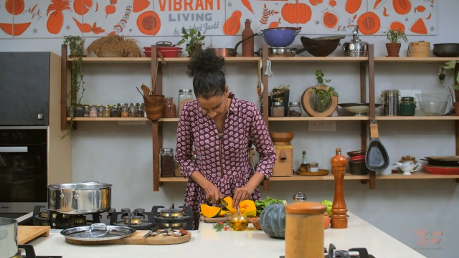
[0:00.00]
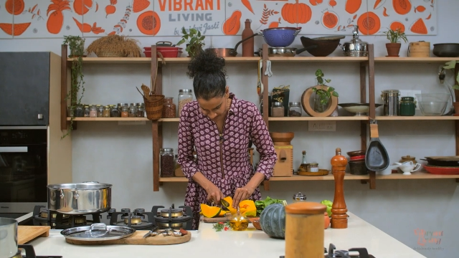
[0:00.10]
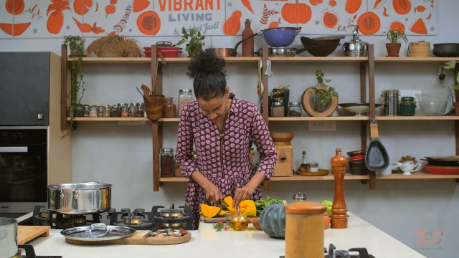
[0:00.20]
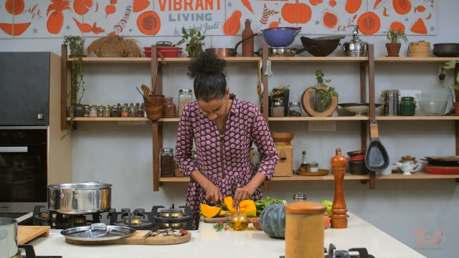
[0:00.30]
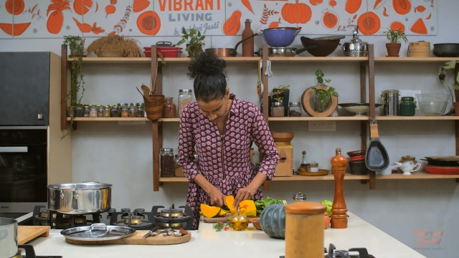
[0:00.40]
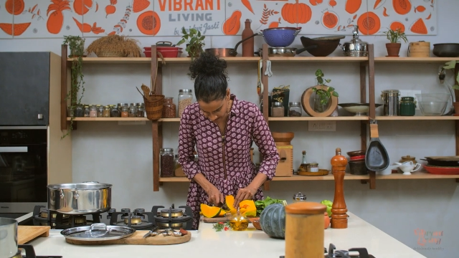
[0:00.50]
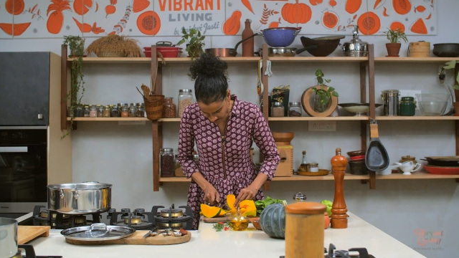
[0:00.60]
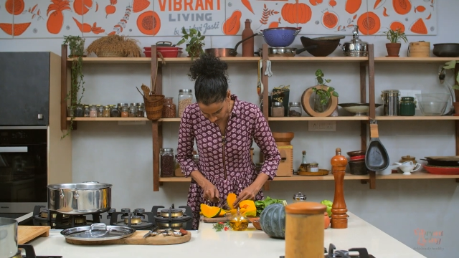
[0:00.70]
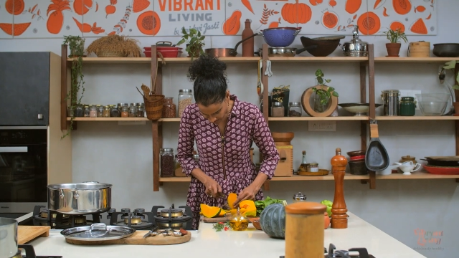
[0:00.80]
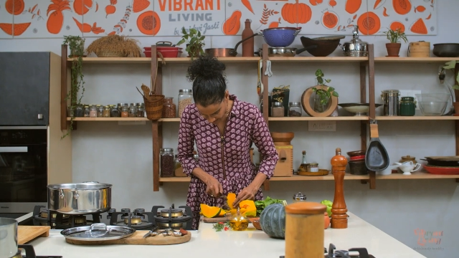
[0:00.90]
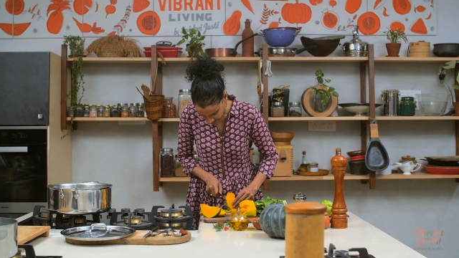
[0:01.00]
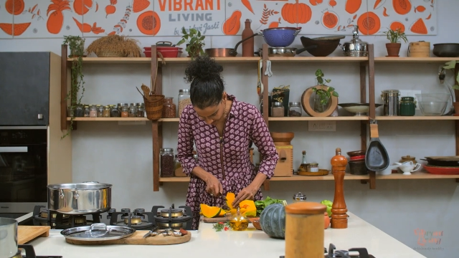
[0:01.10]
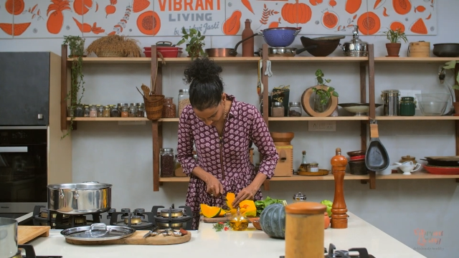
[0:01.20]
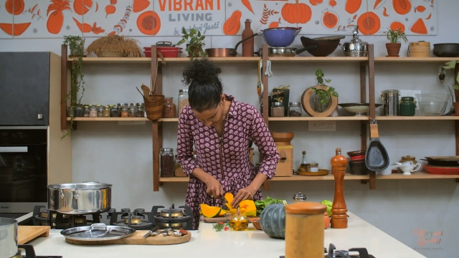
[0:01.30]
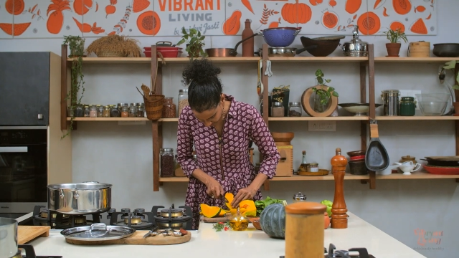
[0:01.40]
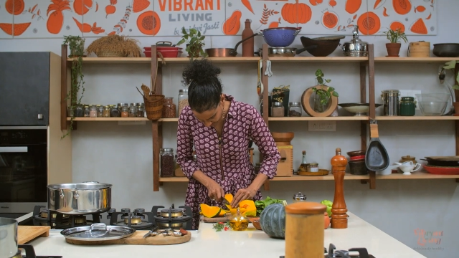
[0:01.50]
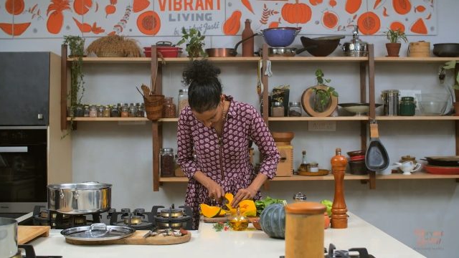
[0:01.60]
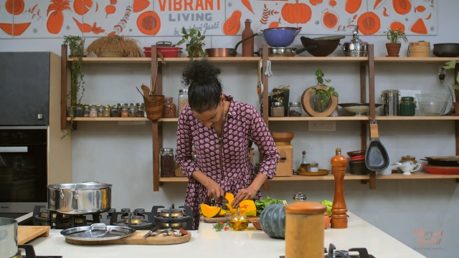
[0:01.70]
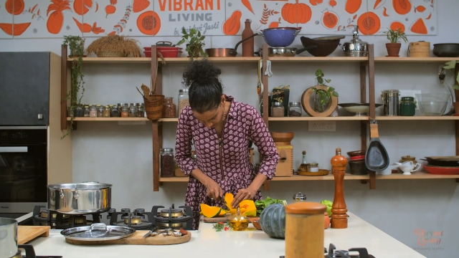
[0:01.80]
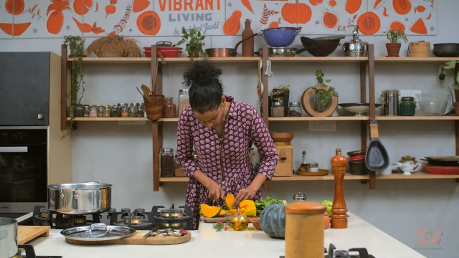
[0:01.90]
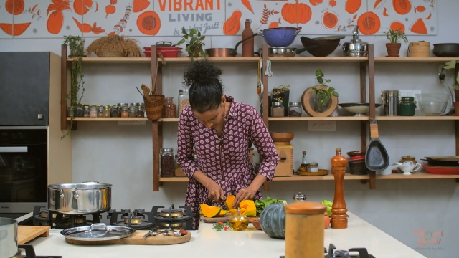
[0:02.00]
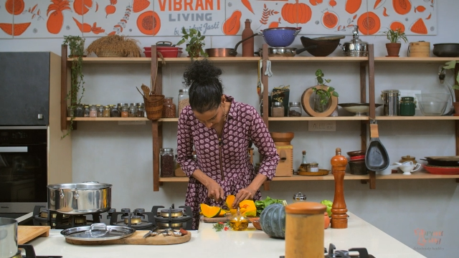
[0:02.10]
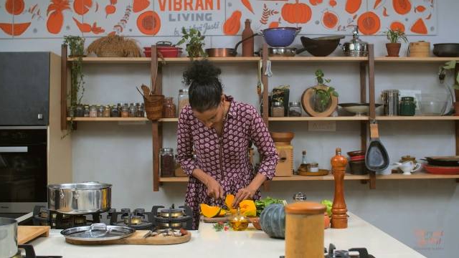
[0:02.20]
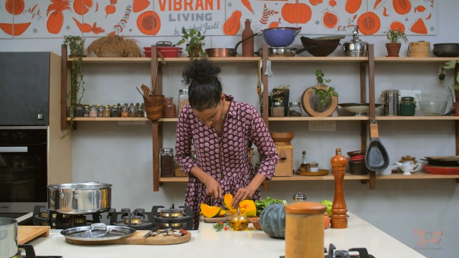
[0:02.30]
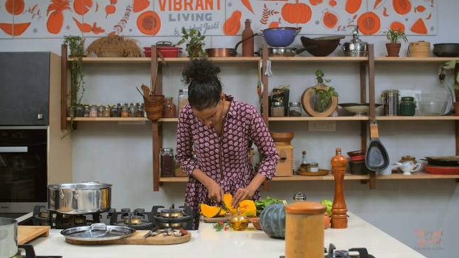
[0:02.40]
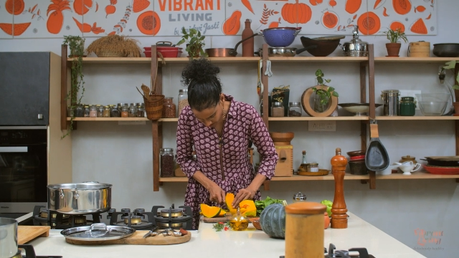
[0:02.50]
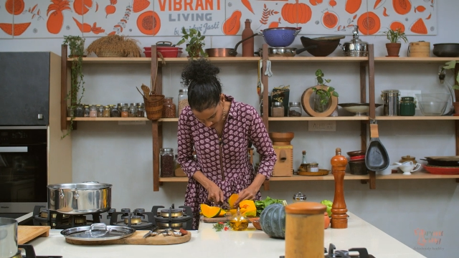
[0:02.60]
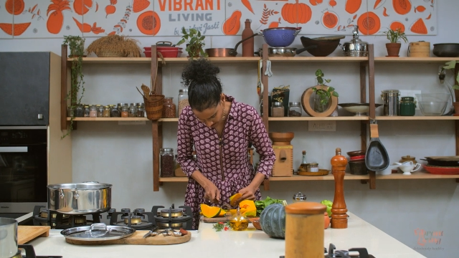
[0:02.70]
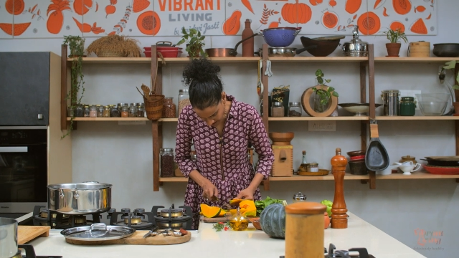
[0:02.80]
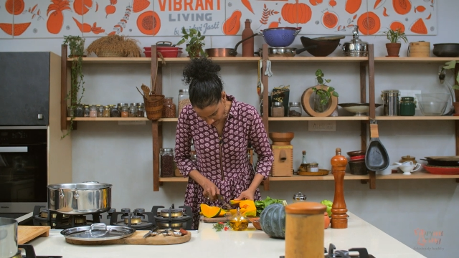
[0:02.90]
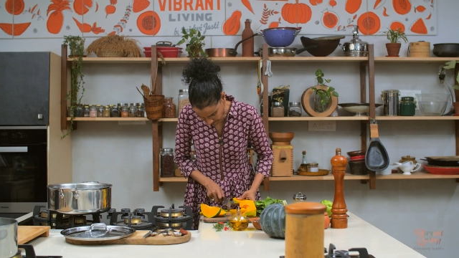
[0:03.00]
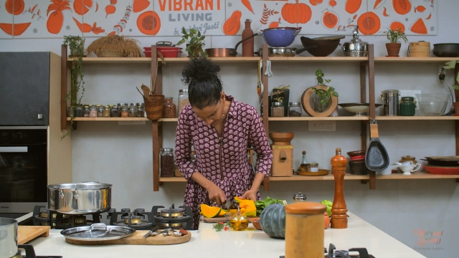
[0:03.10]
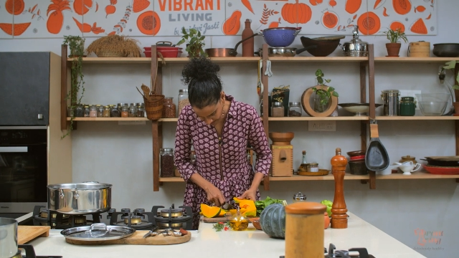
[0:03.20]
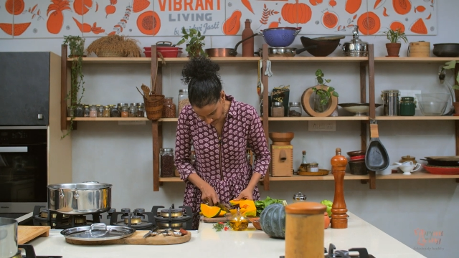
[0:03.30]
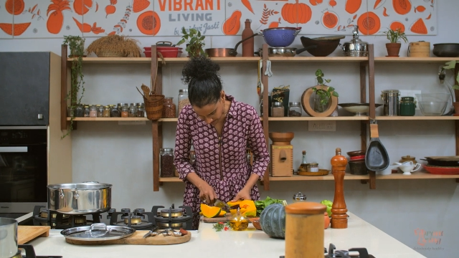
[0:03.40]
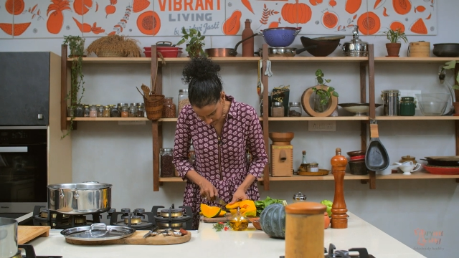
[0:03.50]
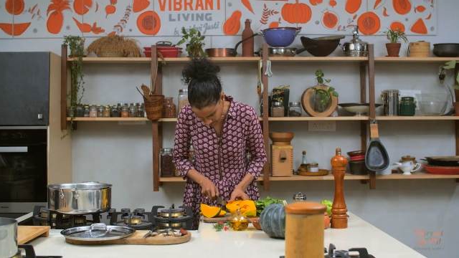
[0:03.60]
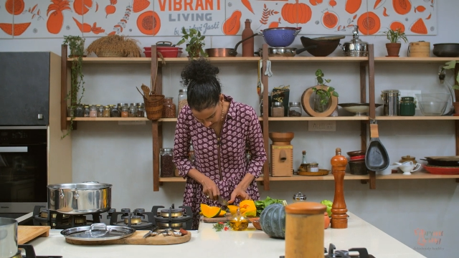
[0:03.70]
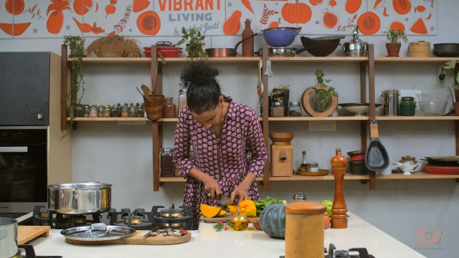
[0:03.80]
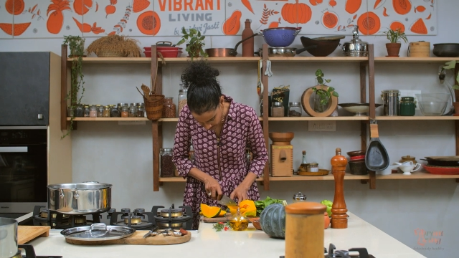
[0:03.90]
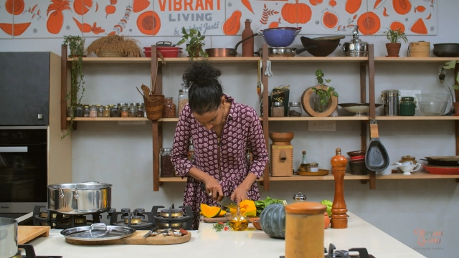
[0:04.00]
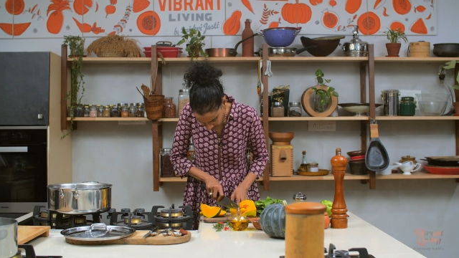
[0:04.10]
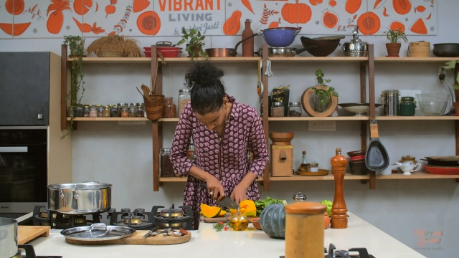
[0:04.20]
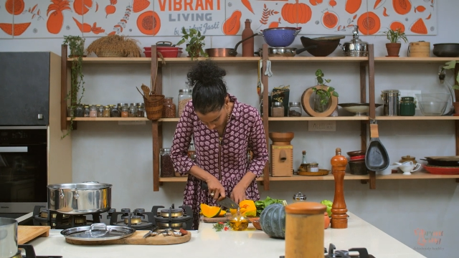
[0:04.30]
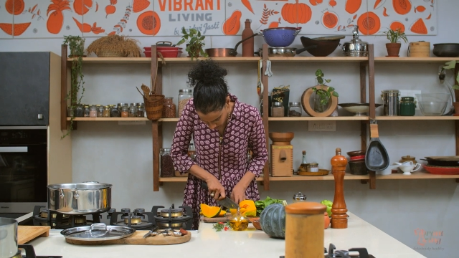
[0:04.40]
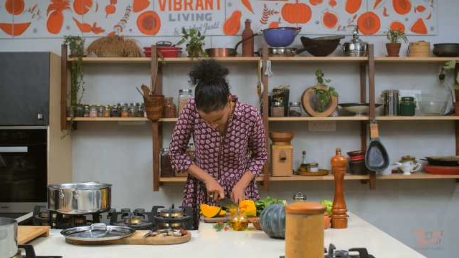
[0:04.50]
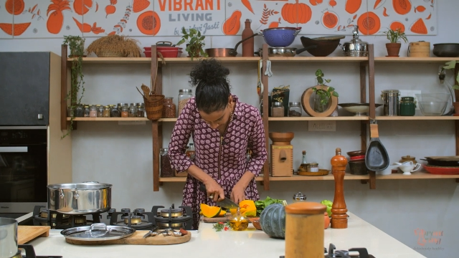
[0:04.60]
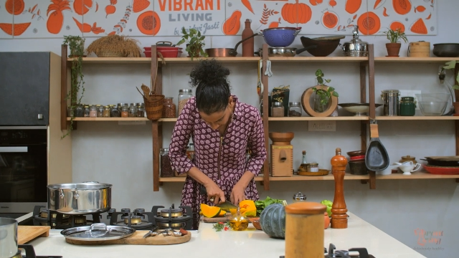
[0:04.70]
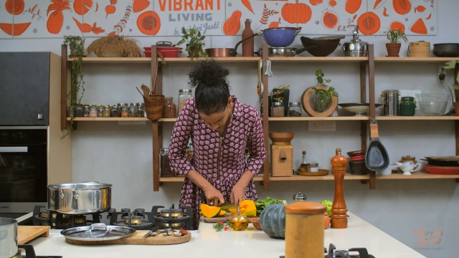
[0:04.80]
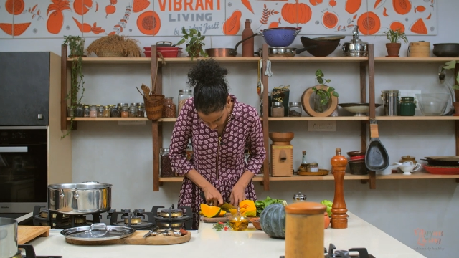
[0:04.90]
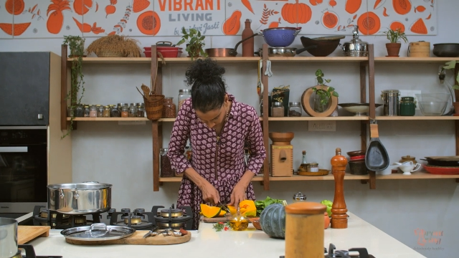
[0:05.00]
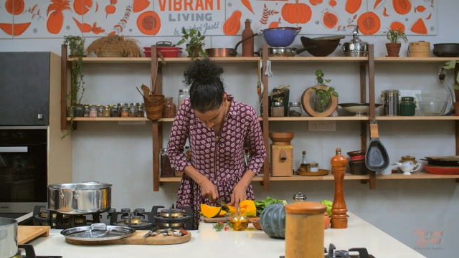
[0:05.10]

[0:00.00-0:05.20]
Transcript: (no speaker visible)